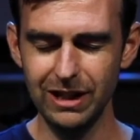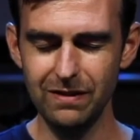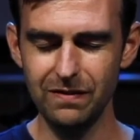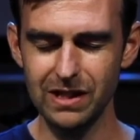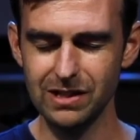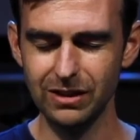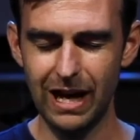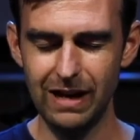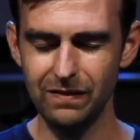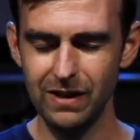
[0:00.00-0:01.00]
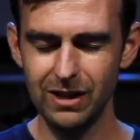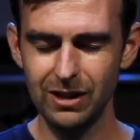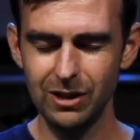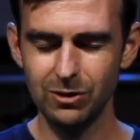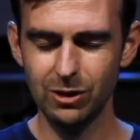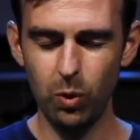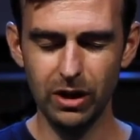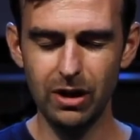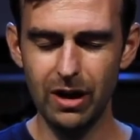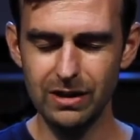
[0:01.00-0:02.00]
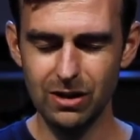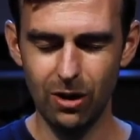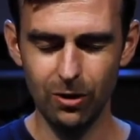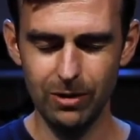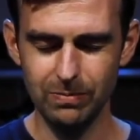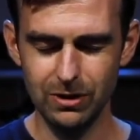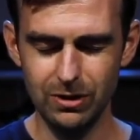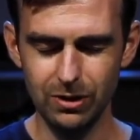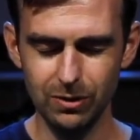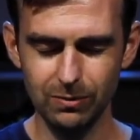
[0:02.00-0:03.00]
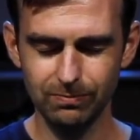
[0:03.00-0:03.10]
live this life to what God has called them to do.